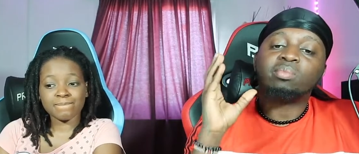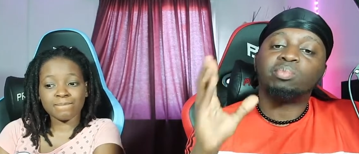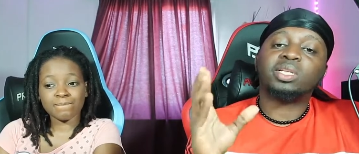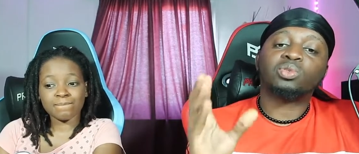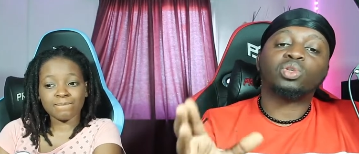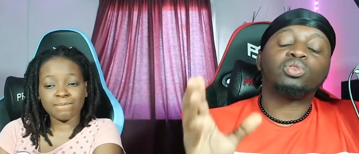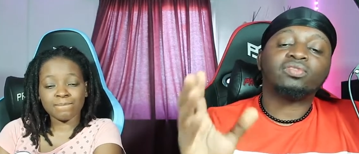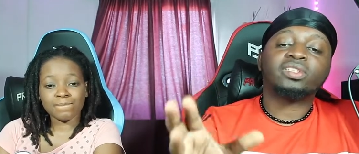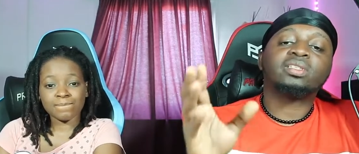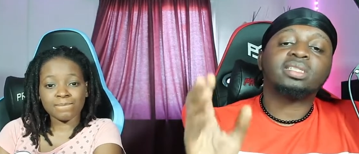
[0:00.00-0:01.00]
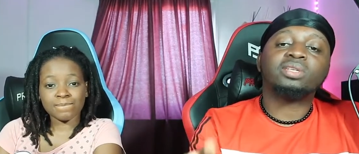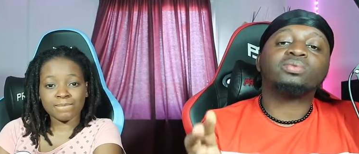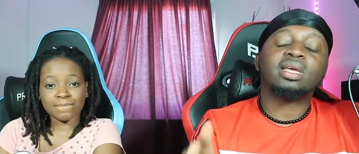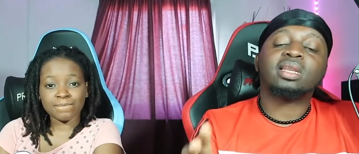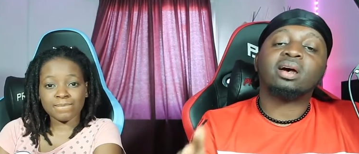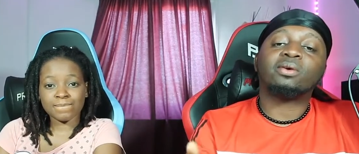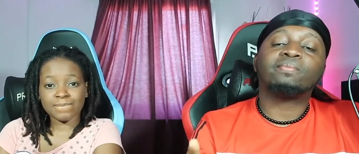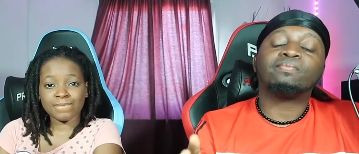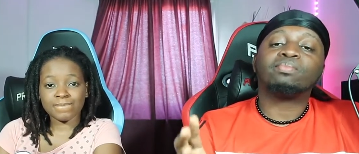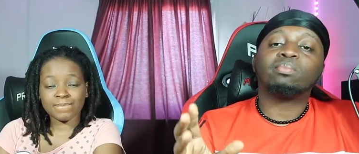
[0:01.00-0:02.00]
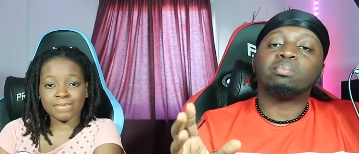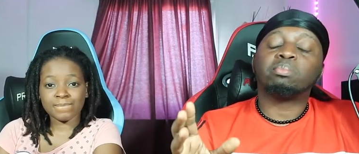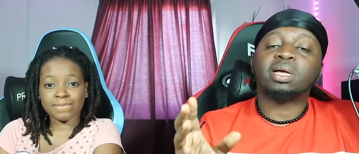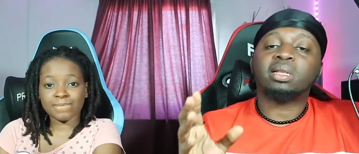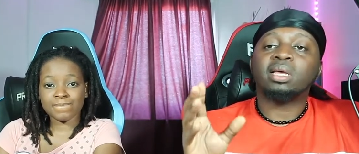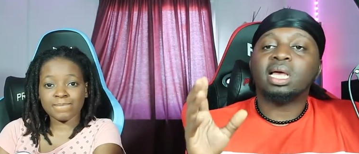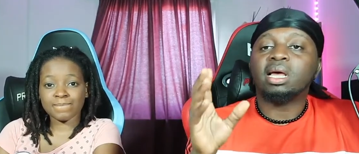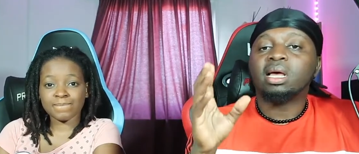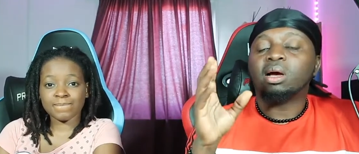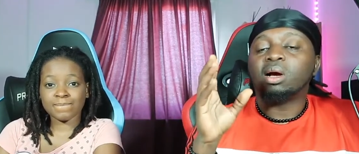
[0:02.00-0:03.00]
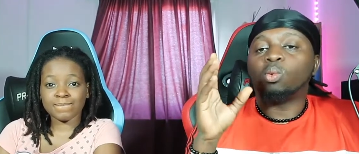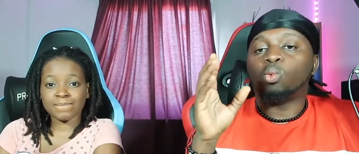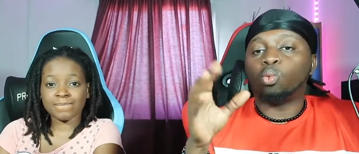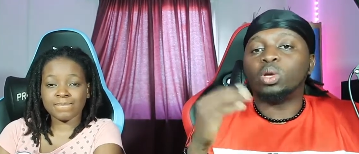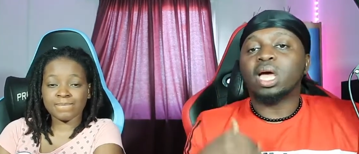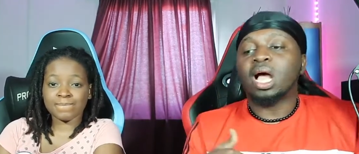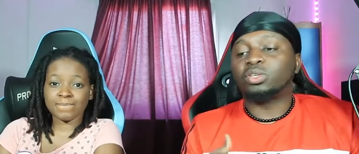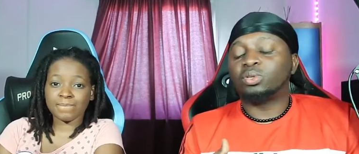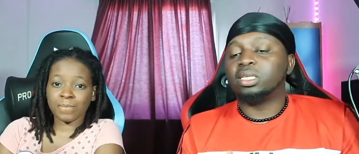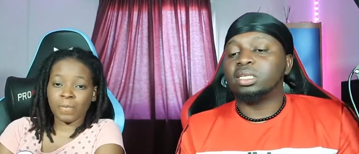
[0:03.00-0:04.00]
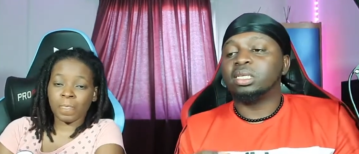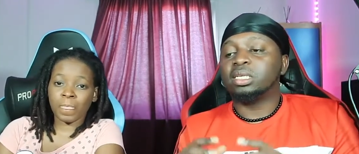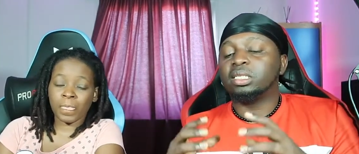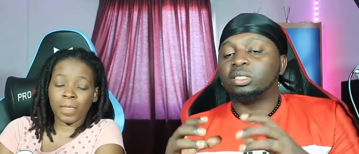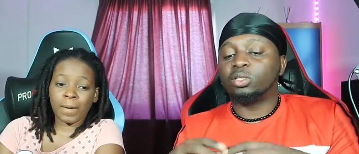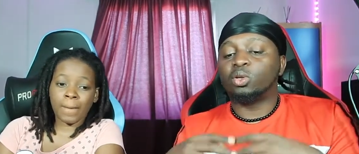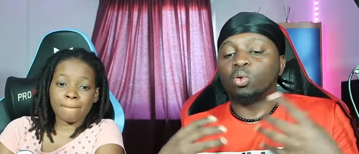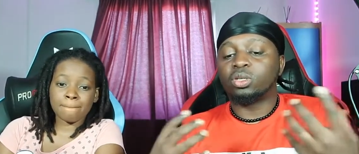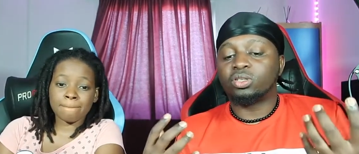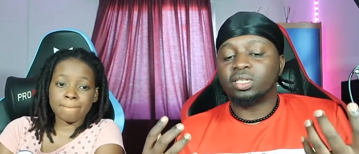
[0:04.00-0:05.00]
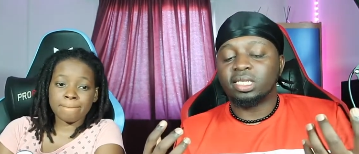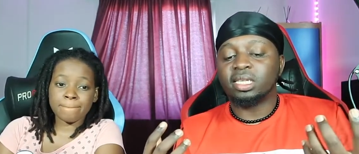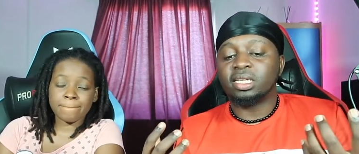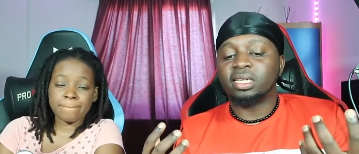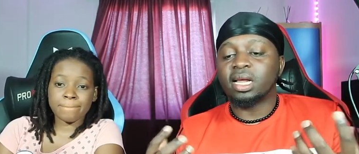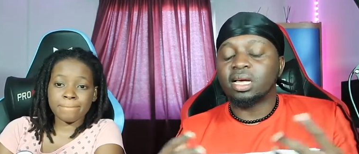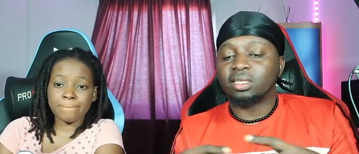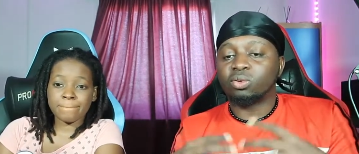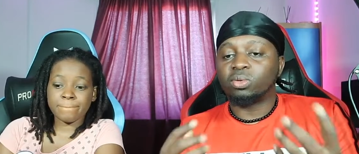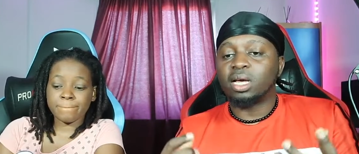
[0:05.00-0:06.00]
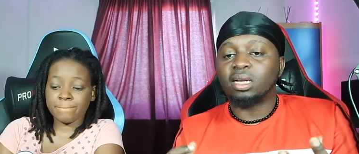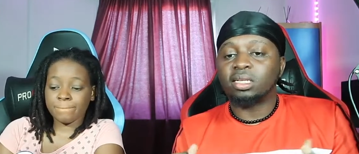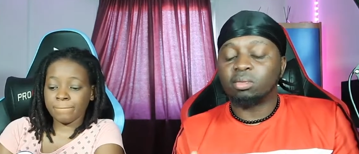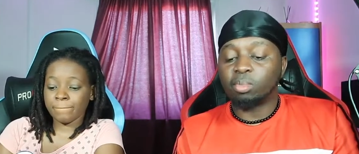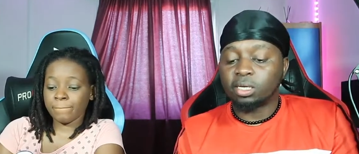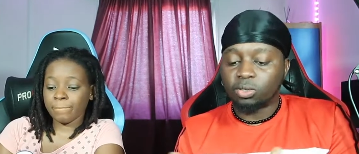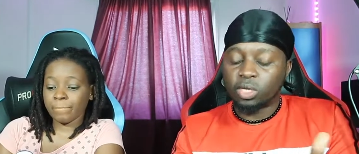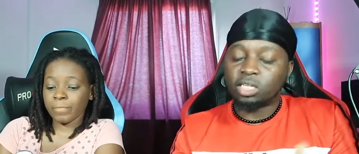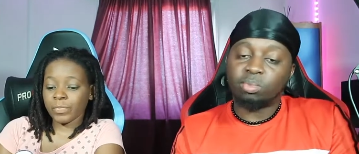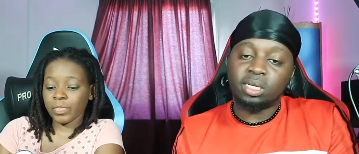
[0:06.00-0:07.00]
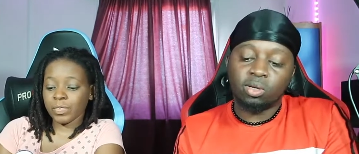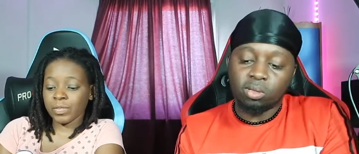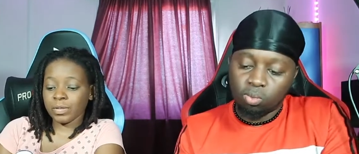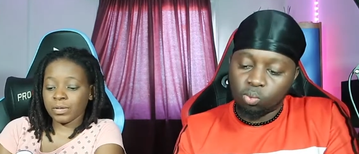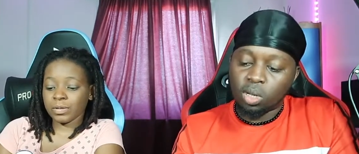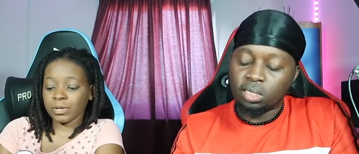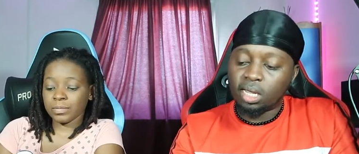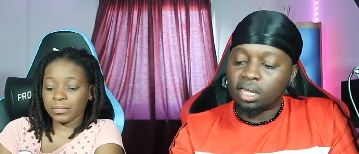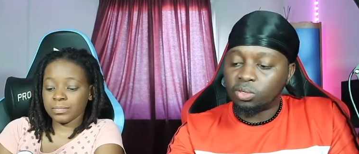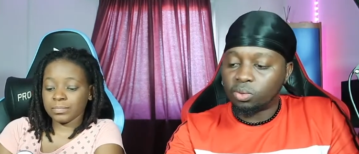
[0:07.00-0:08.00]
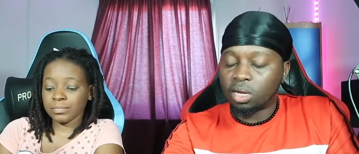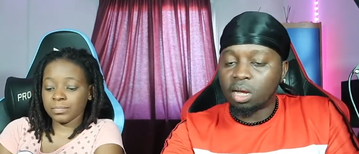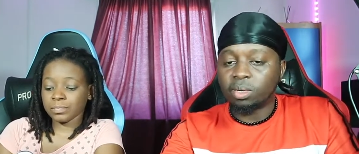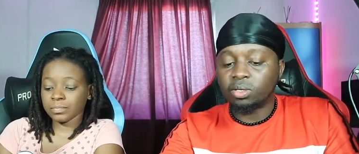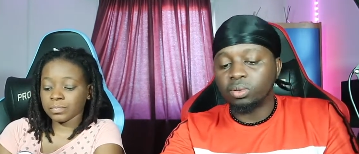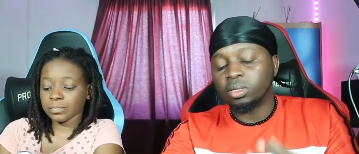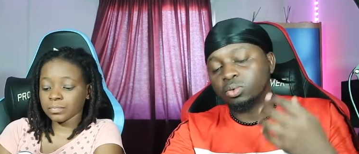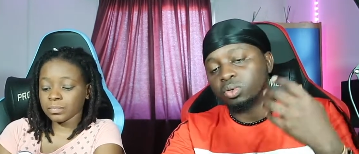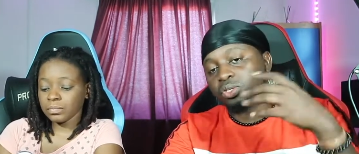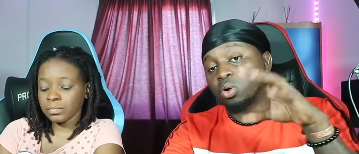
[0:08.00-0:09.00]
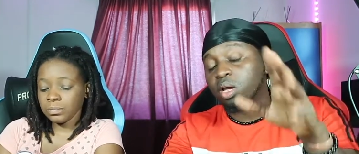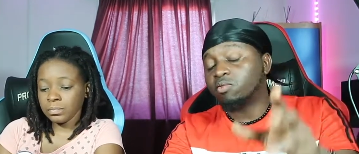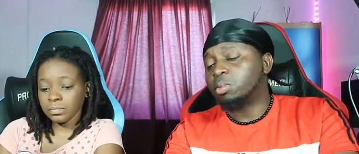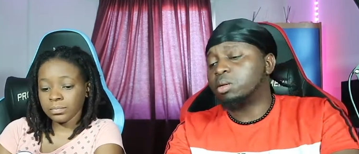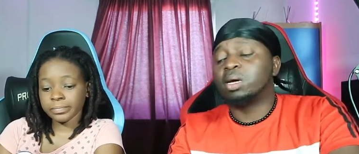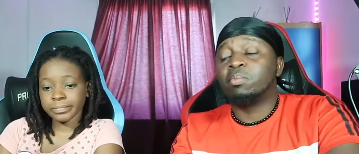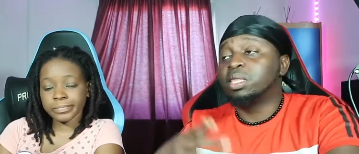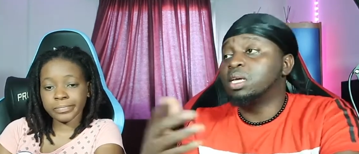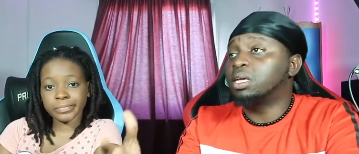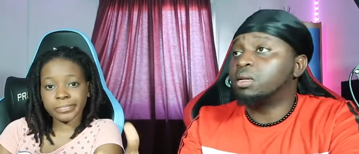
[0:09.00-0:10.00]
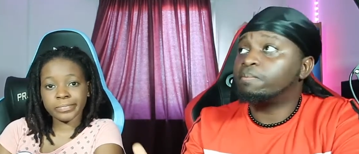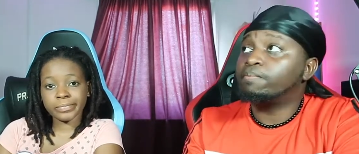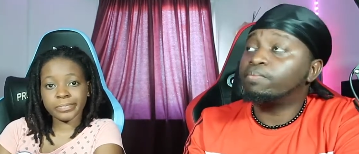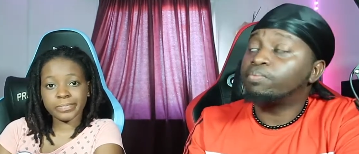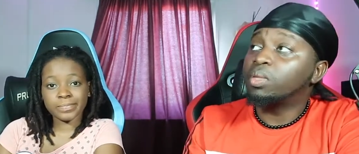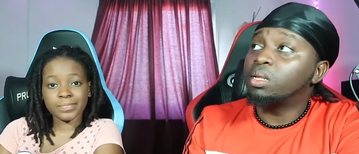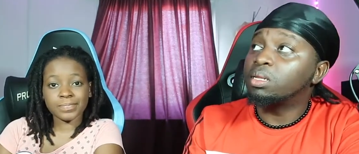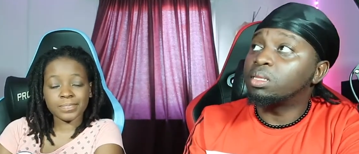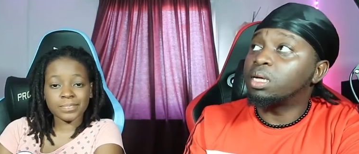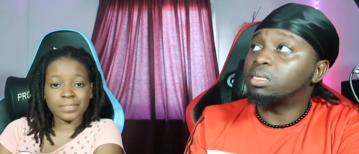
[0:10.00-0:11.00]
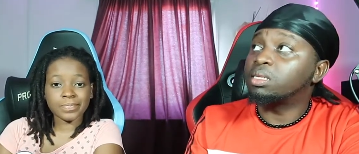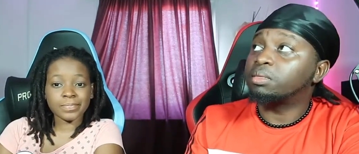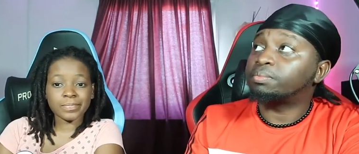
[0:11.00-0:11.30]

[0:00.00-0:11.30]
Speaker 1: depicts what you've just seen right now, but we actually don't see it as a reality. But trust me, one day it will come into it will shock everybody. I'm thinking that